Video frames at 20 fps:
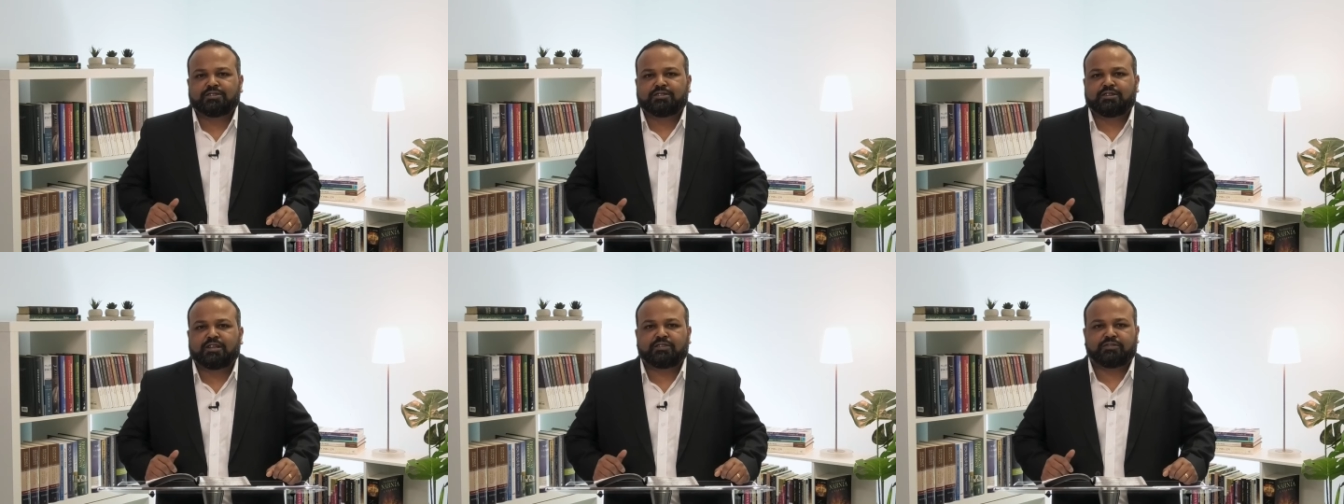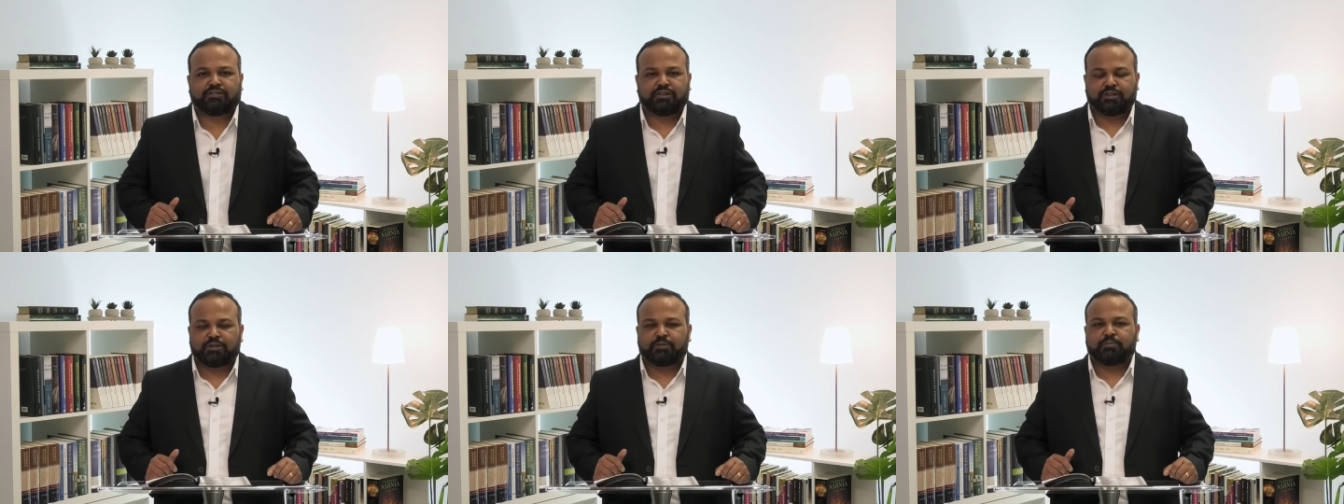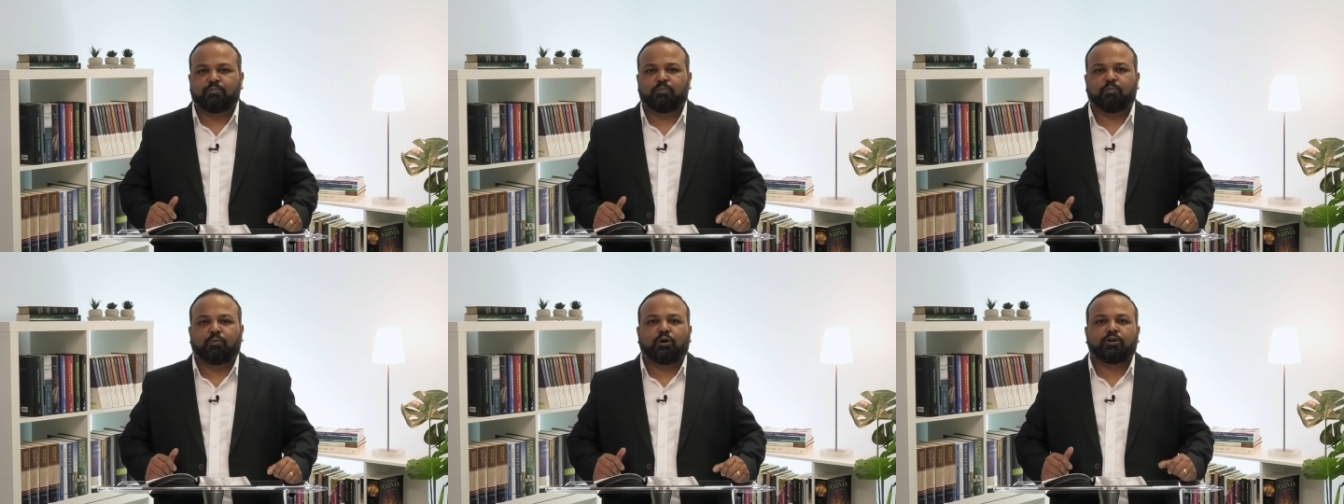Does it
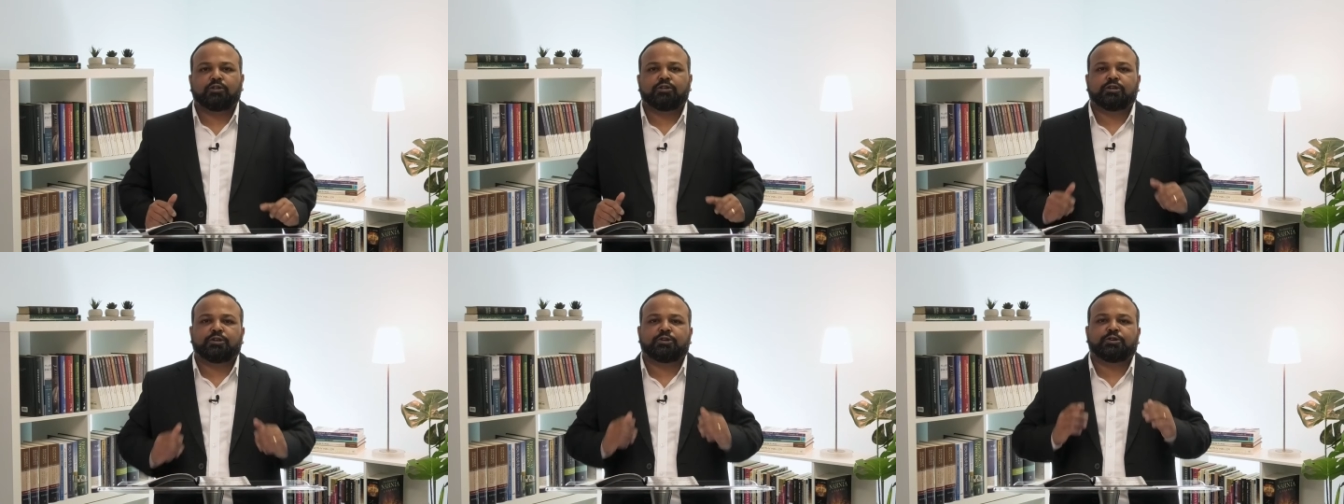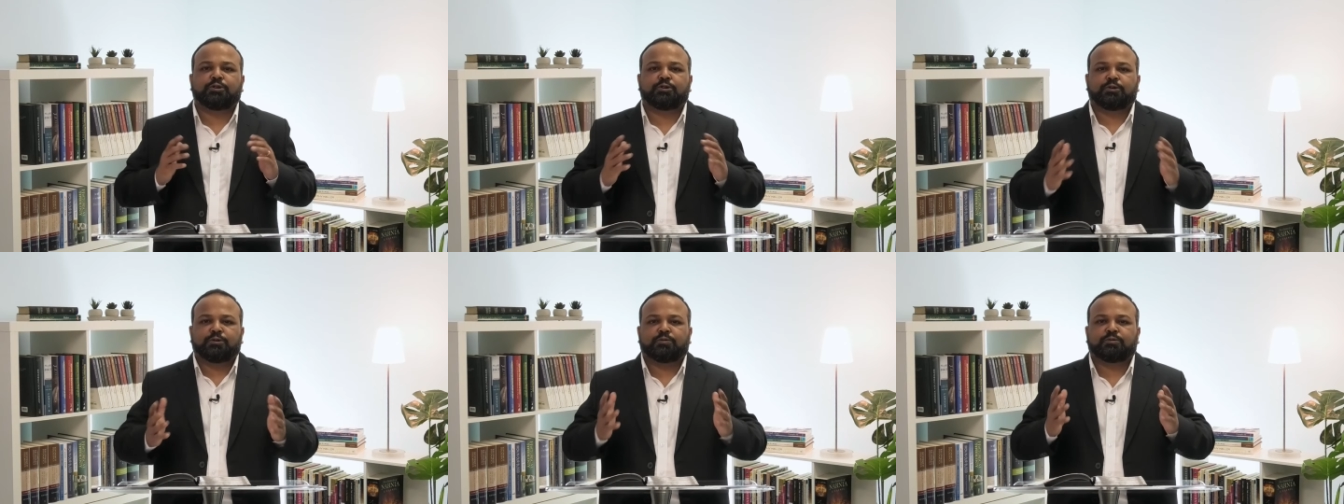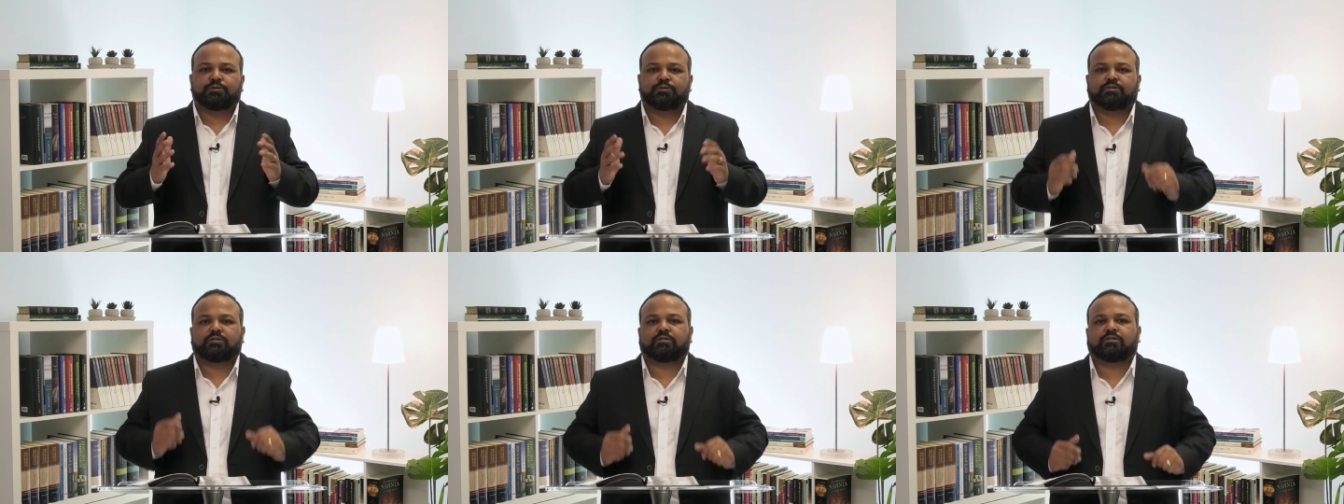bother you
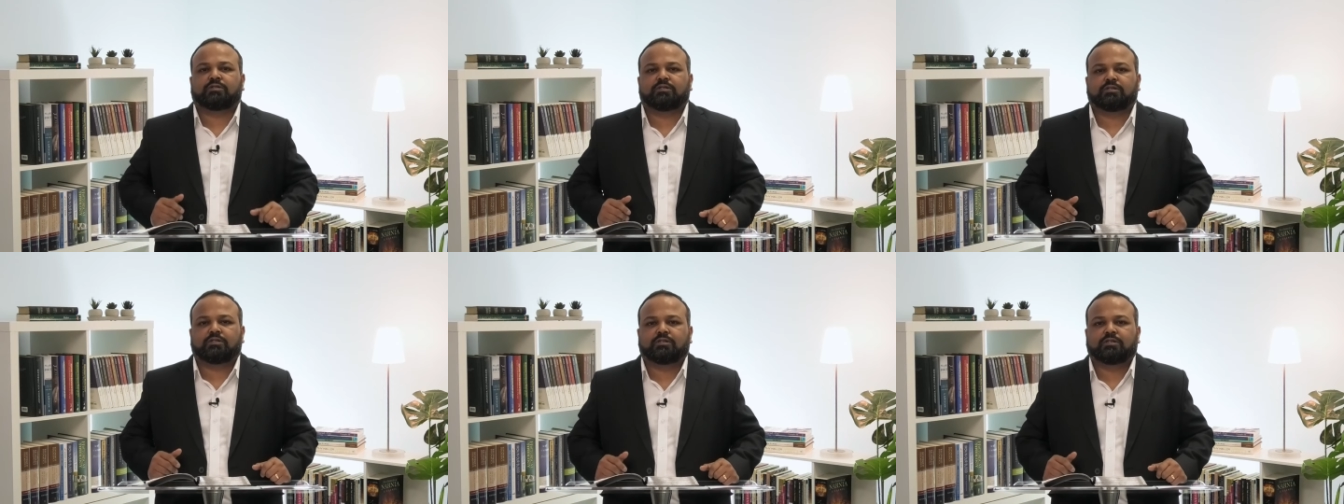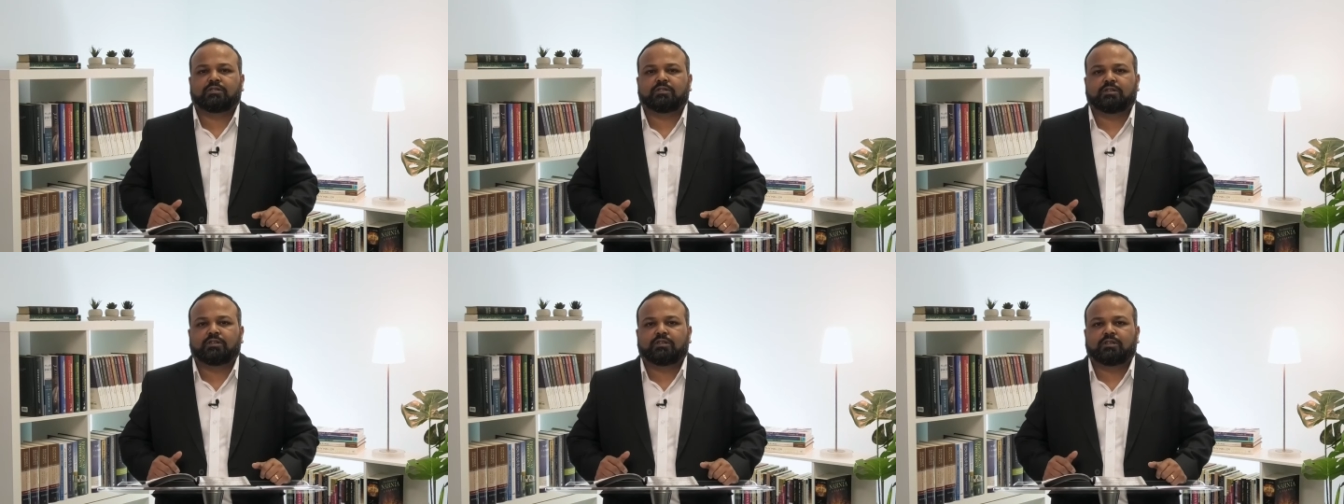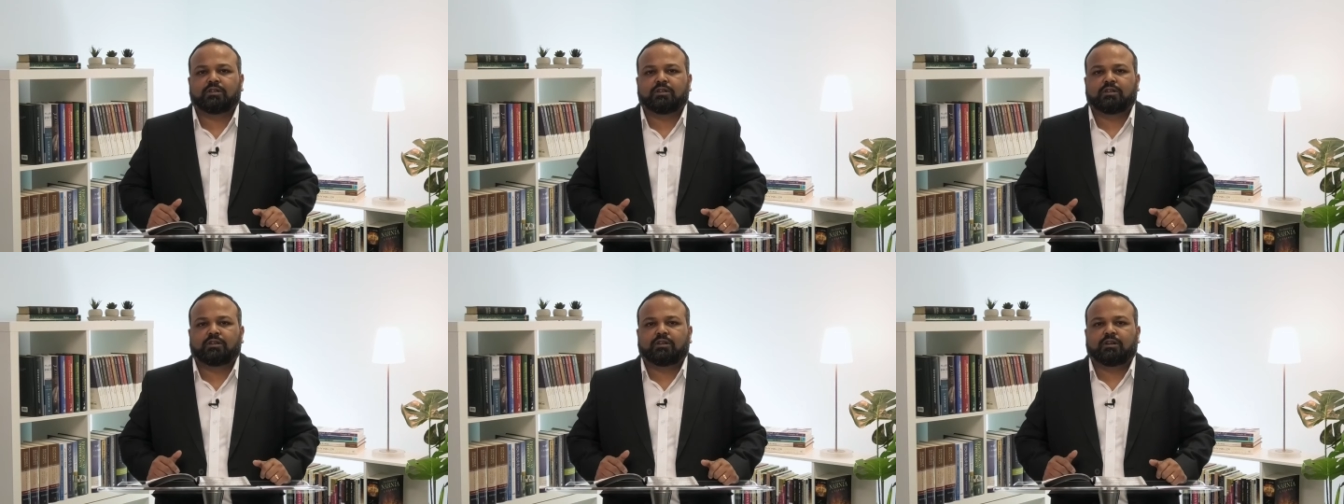
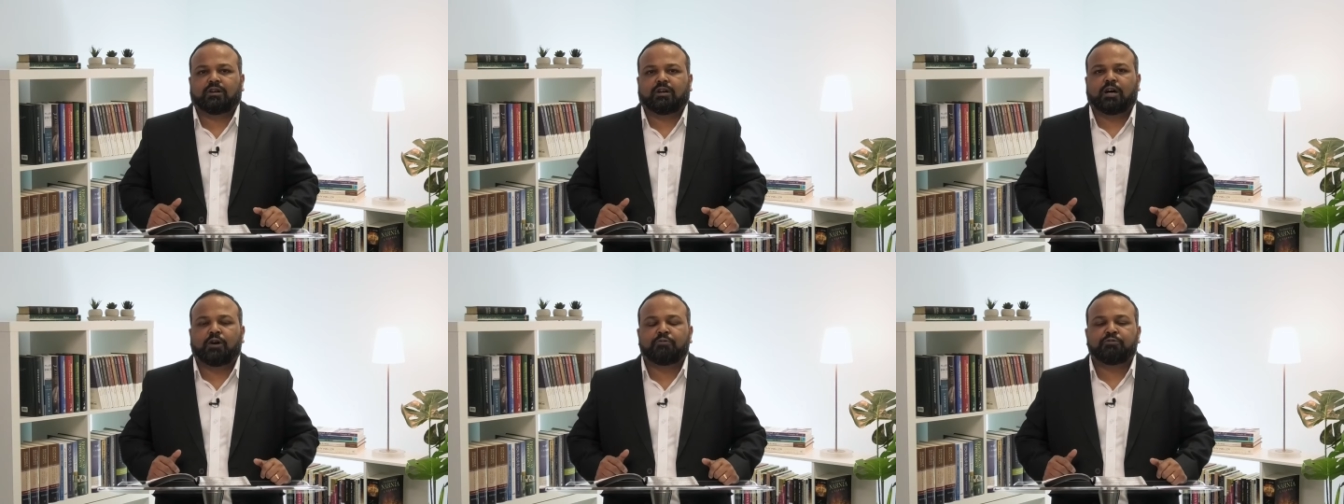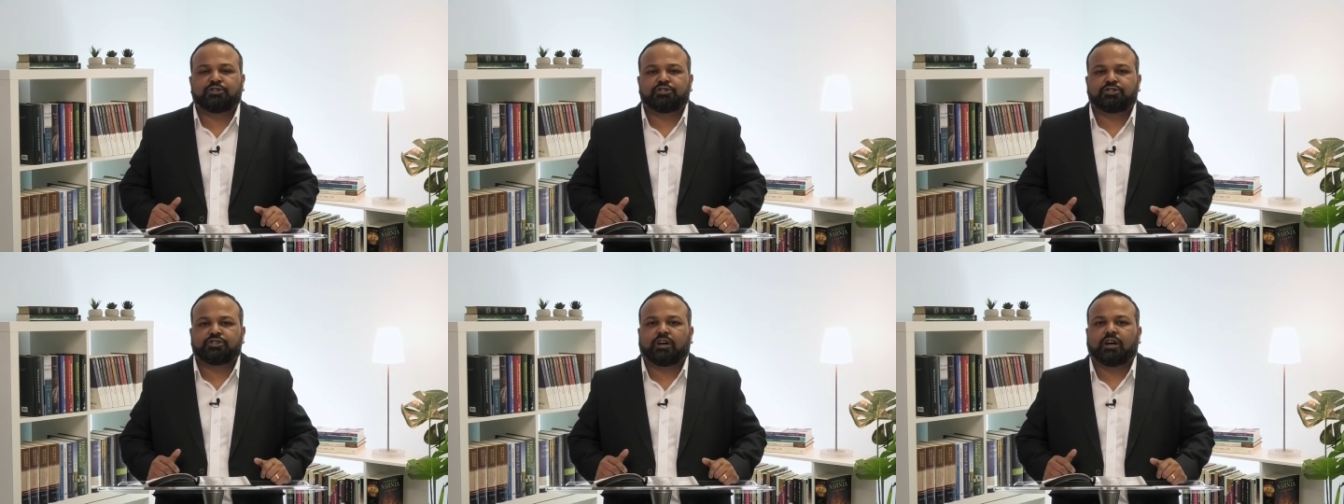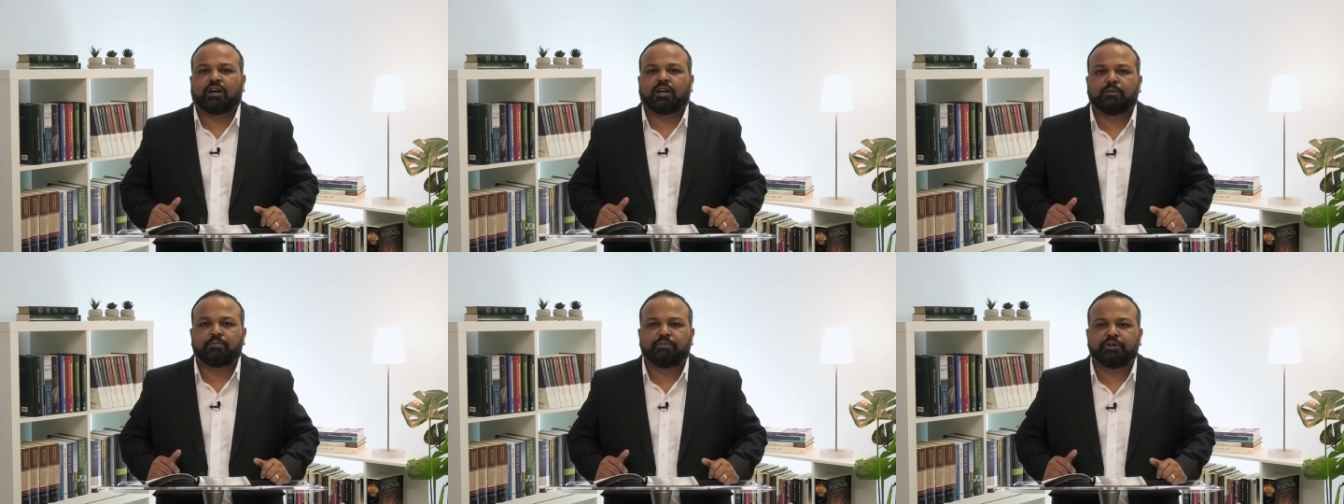how your
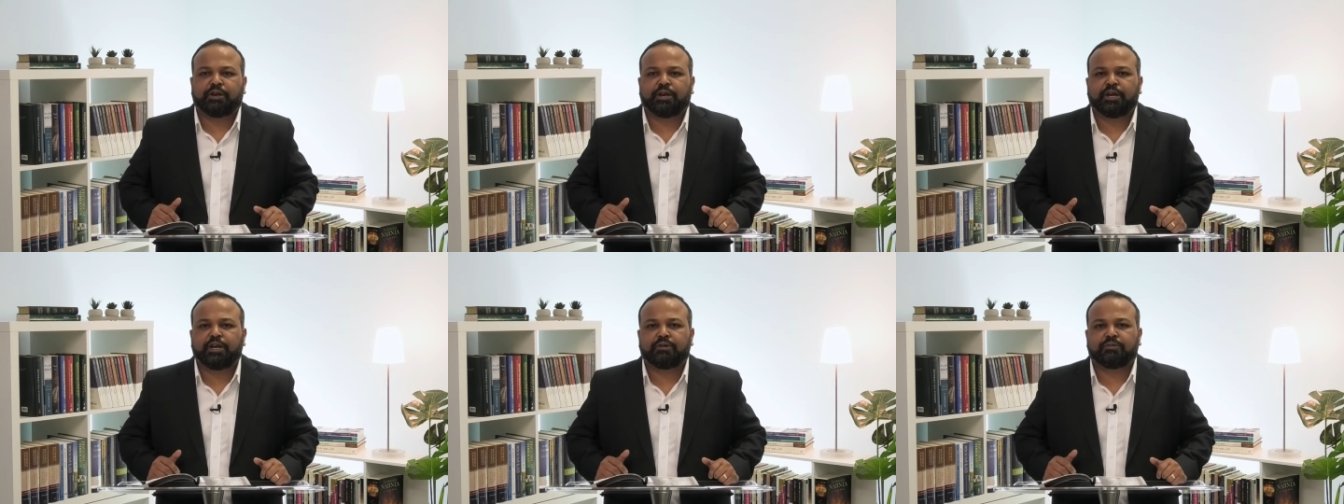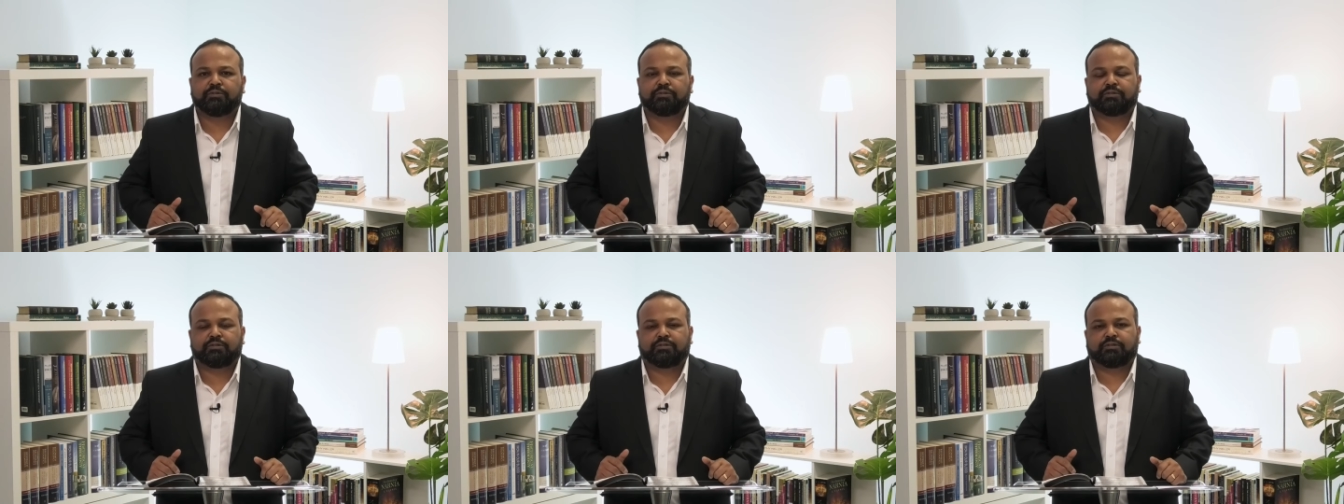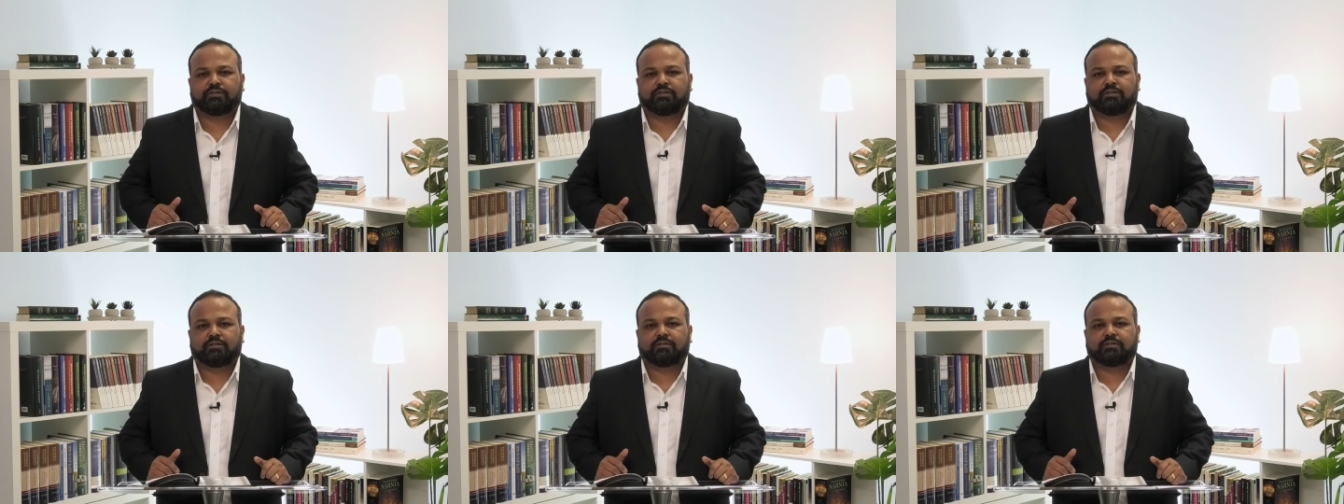child
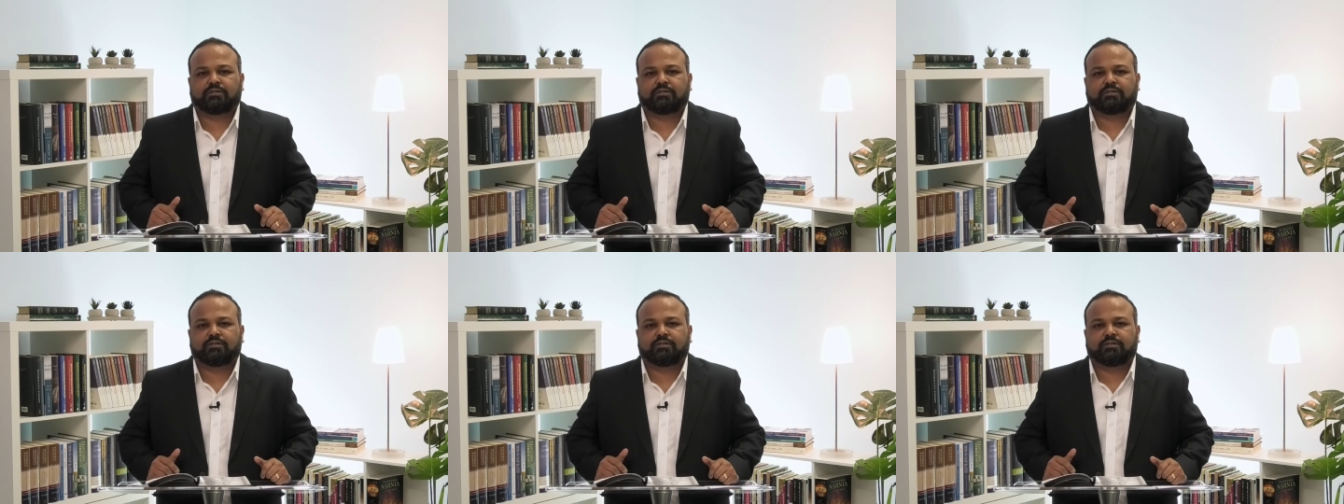behaves?